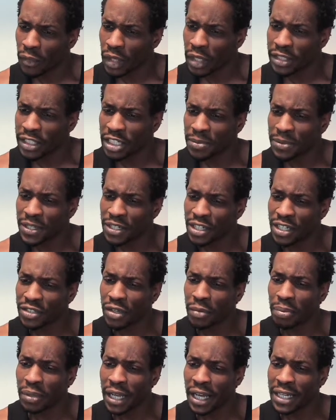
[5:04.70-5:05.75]
60% chance to
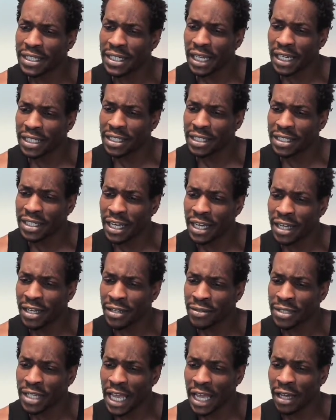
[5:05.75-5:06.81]
apply intelligence downs
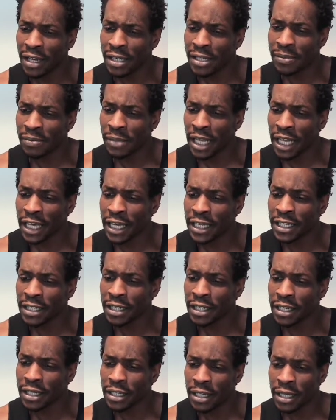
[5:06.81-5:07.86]
and
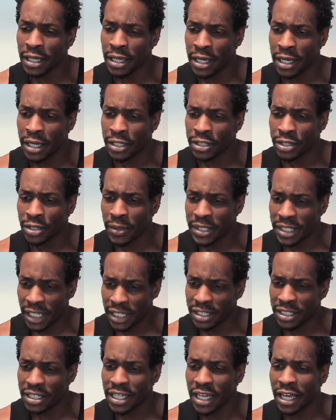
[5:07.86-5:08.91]
2
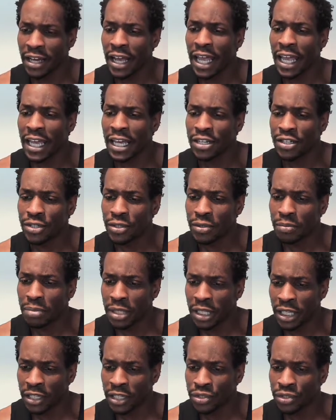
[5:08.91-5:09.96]
intelligence down and 2
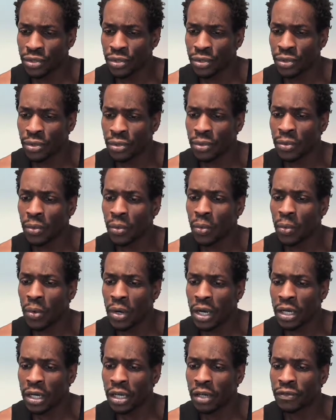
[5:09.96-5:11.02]
bleeds to
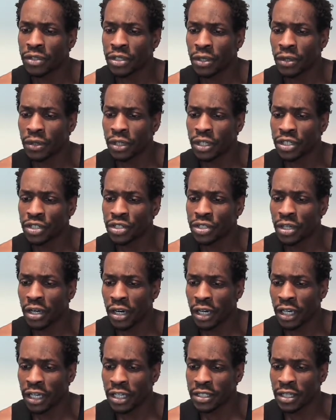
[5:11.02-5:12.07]
one of Joker's
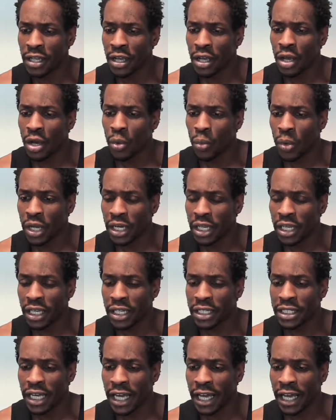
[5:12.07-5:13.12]
targets when he
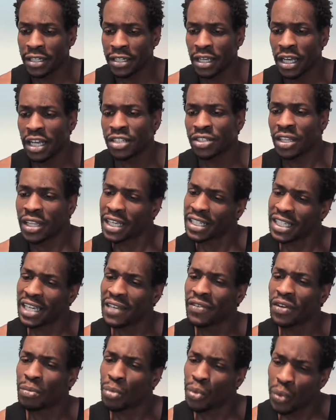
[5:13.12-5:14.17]
attacks. So that's
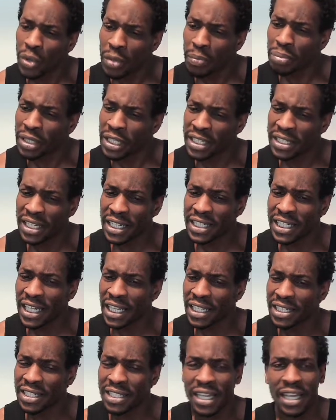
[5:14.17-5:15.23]
even more bleeds and
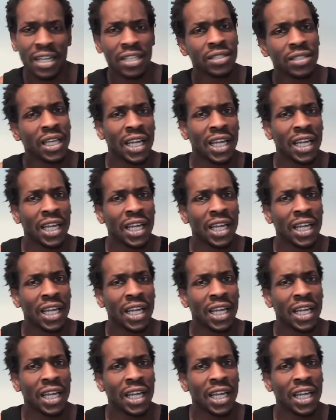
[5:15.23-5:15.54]
intelligence downs